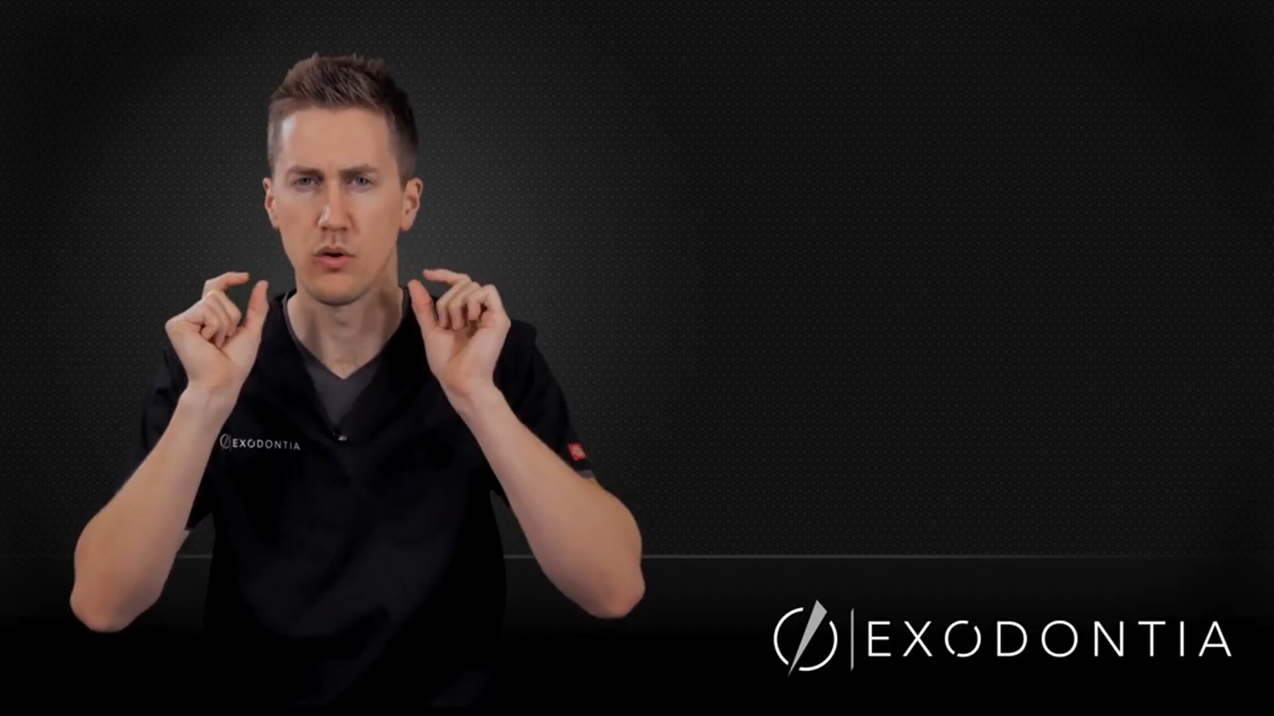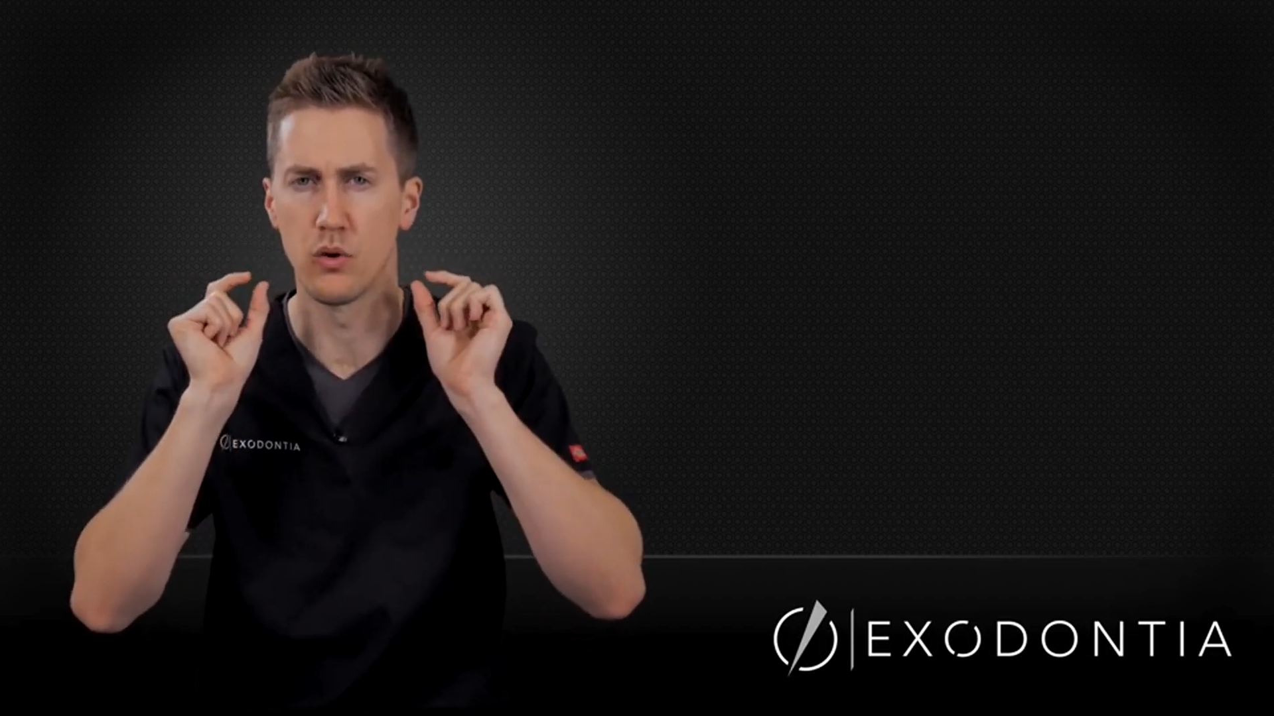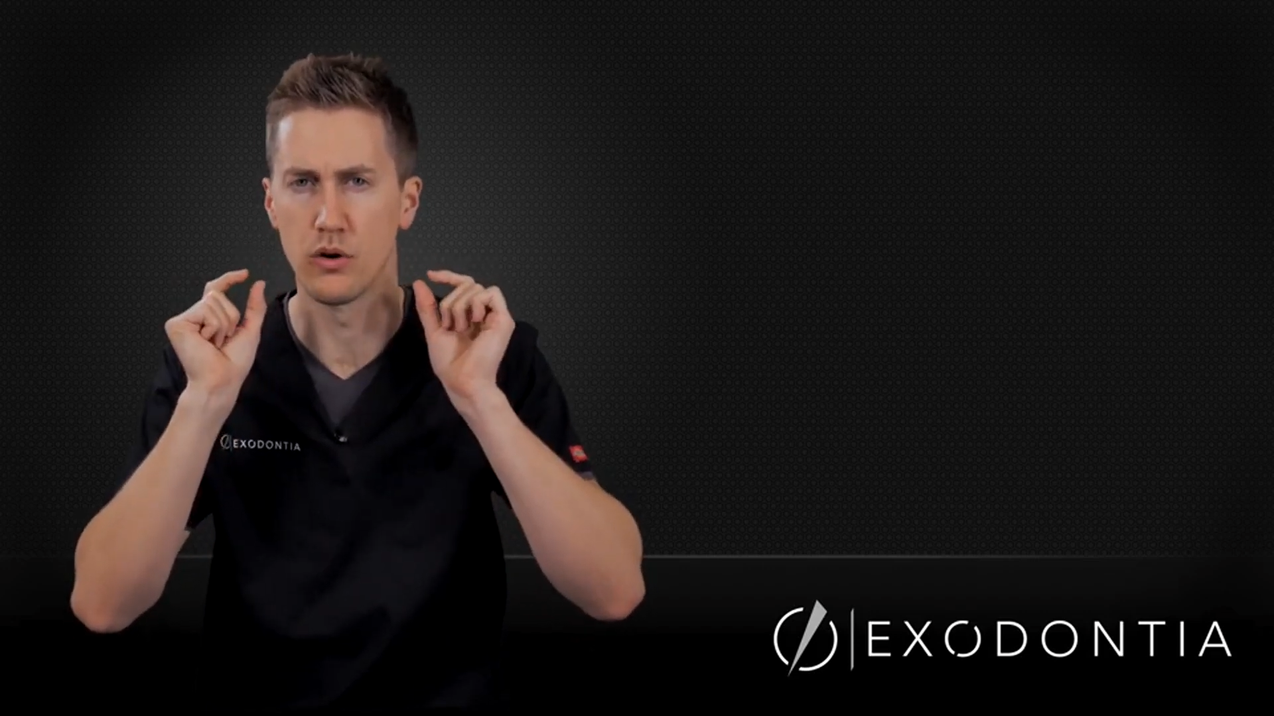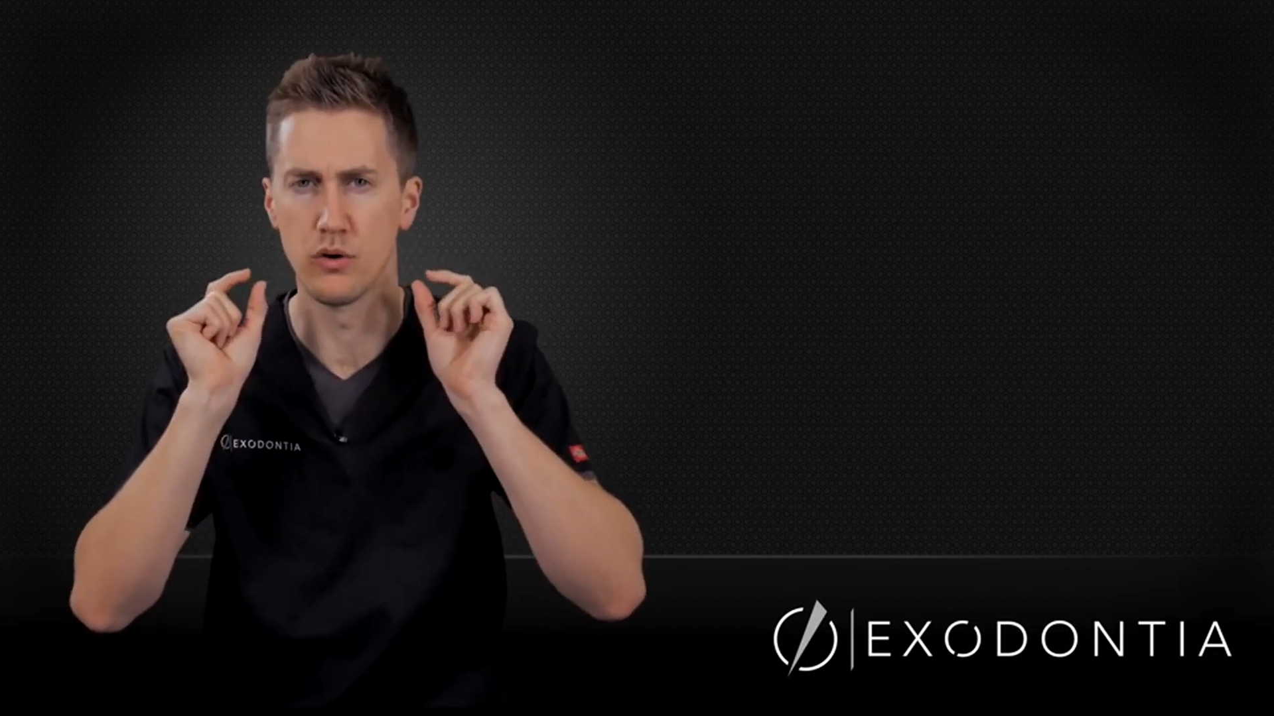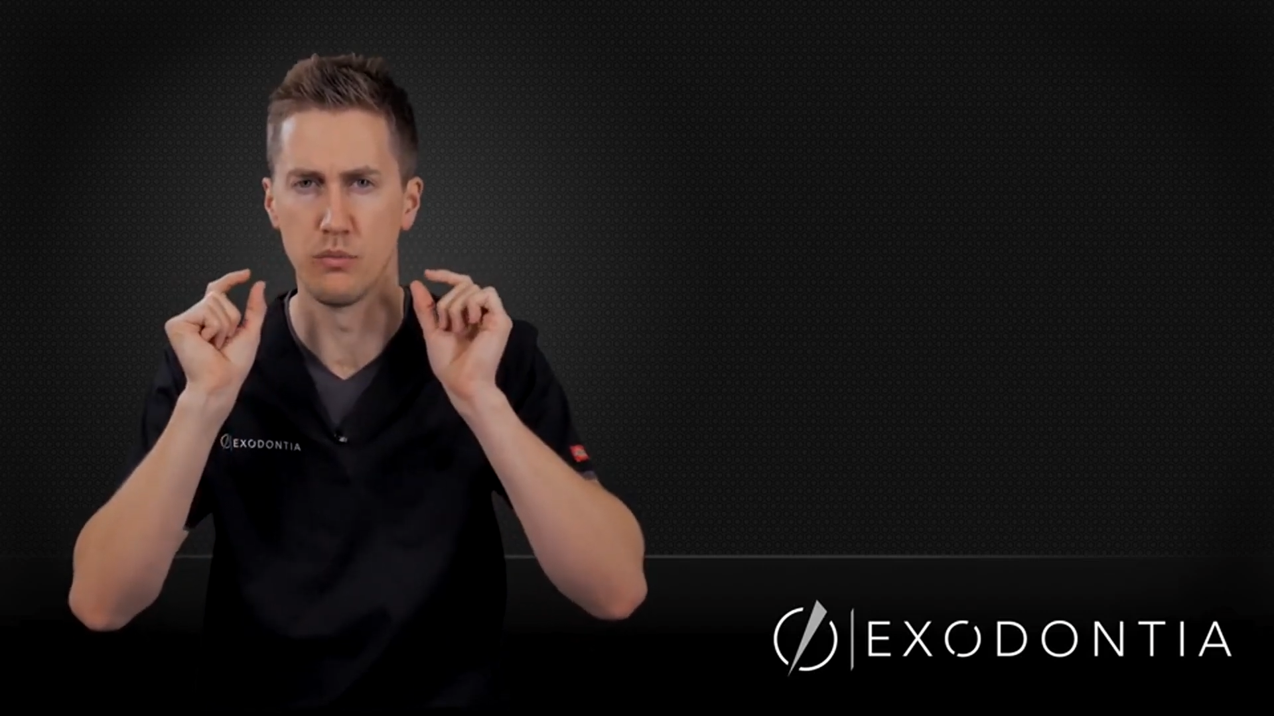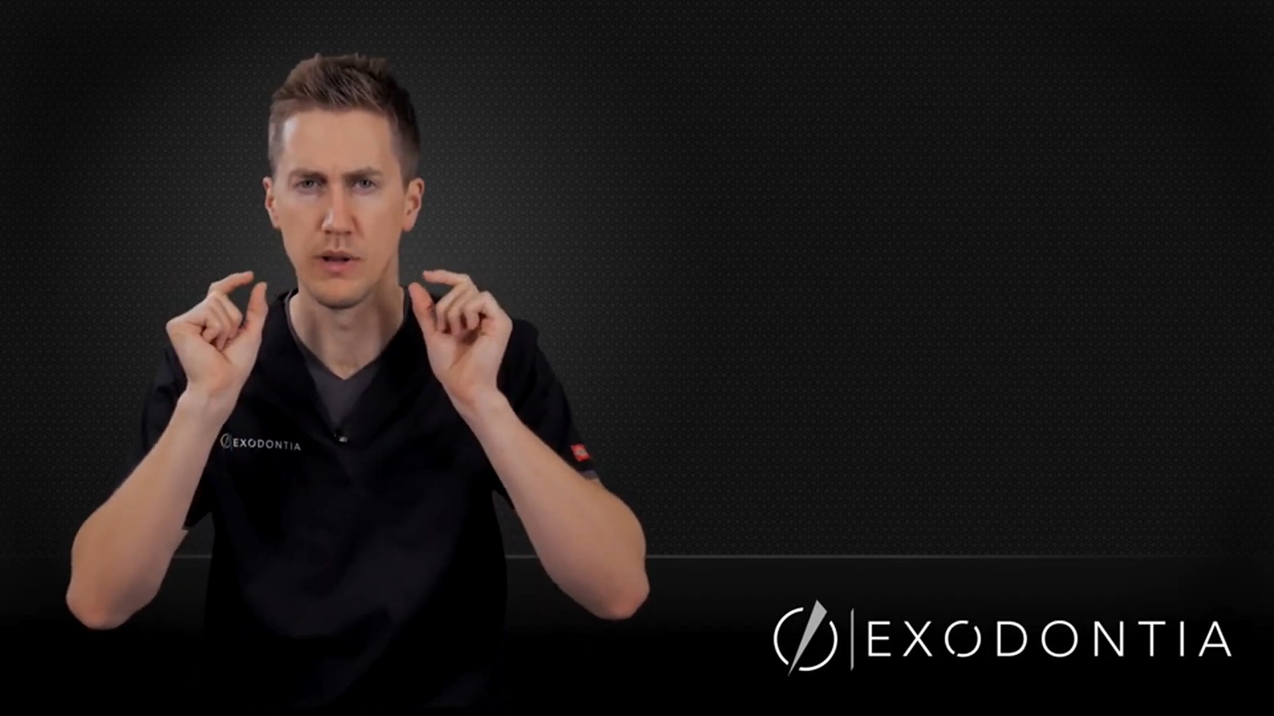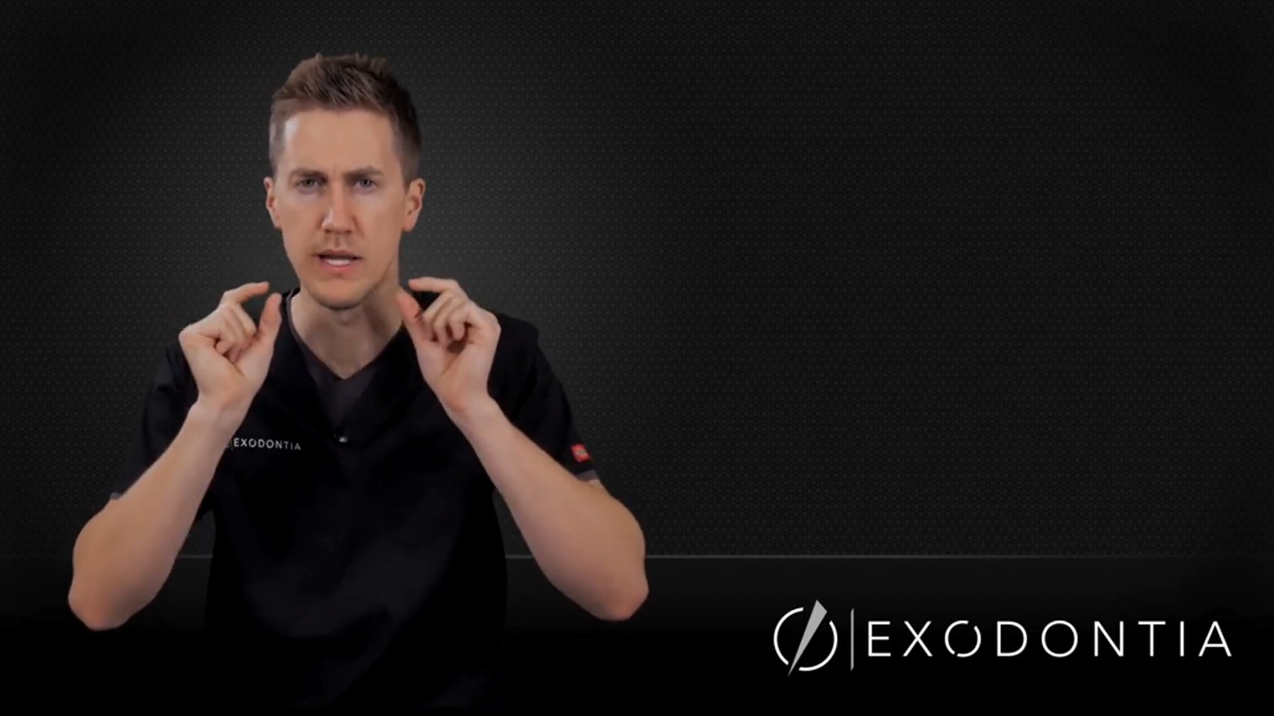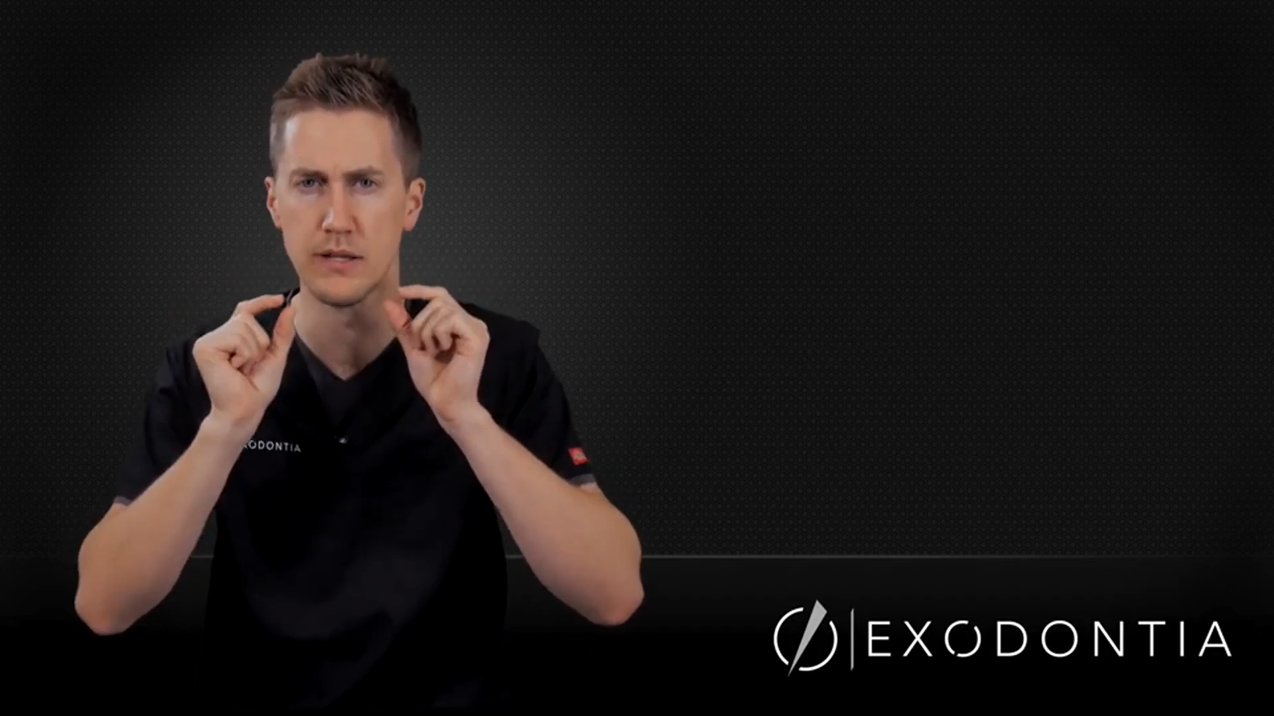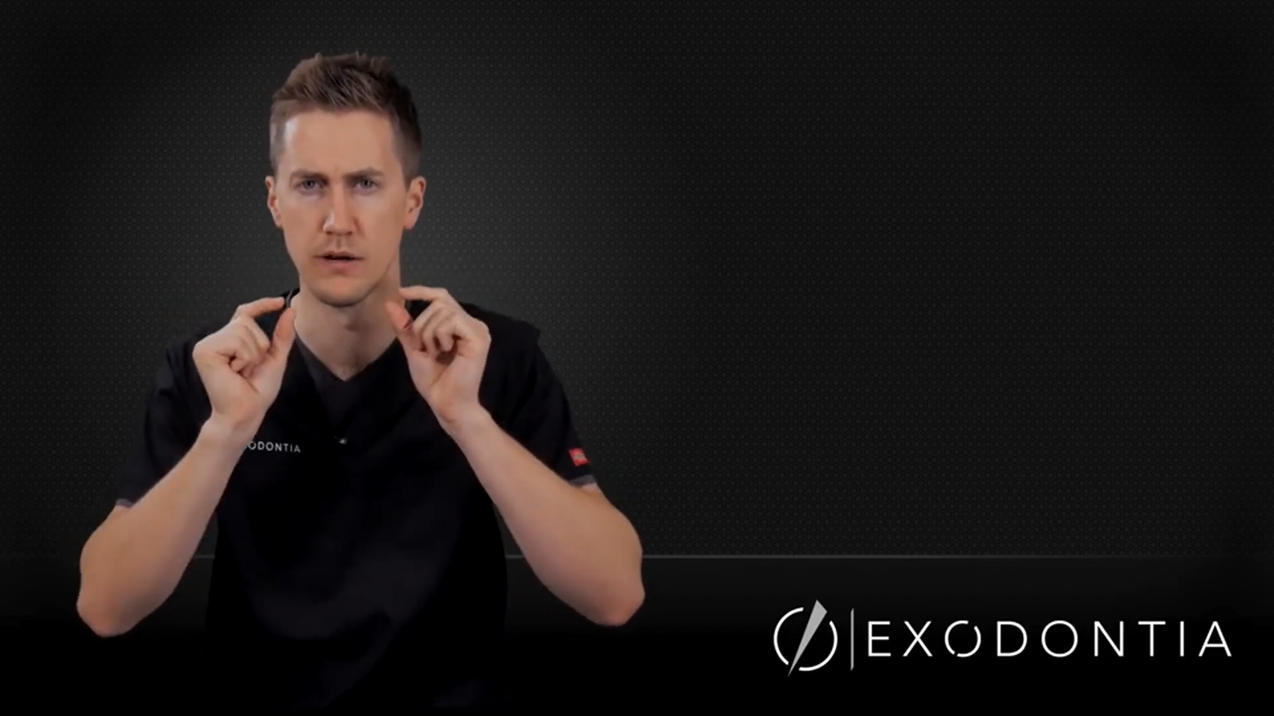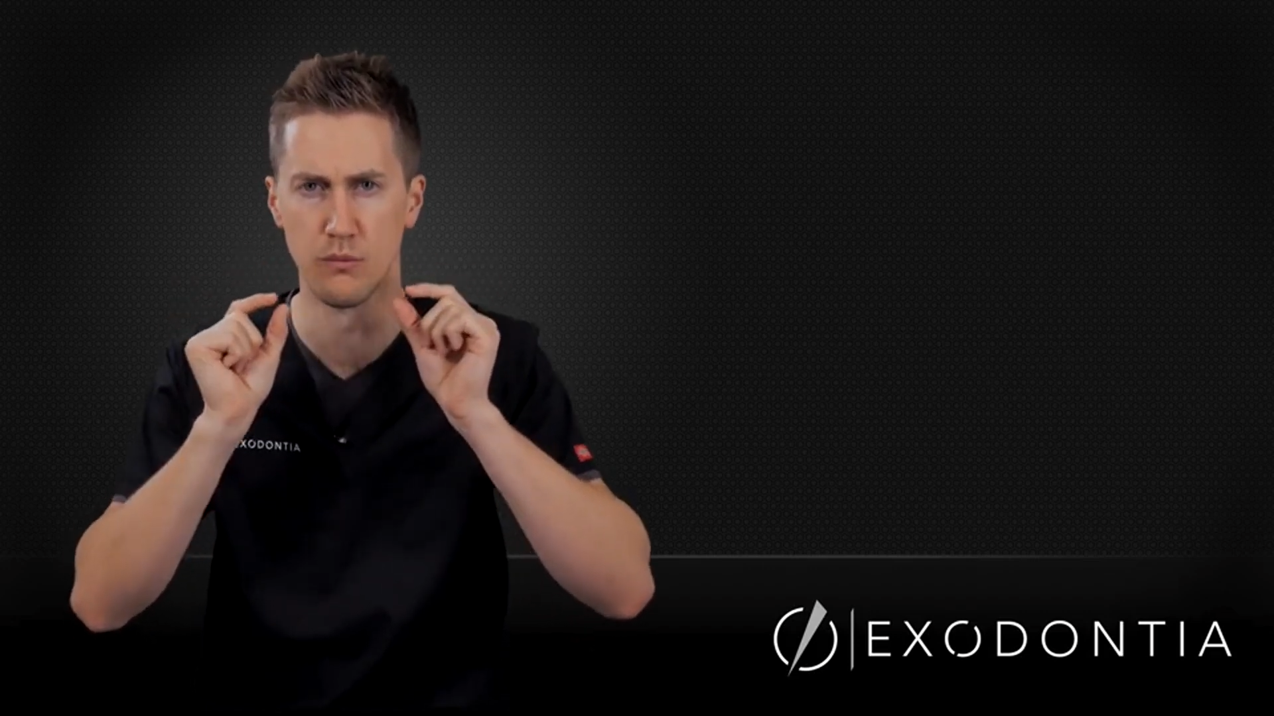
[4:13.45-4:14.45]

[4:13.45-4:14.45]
cortical plate there,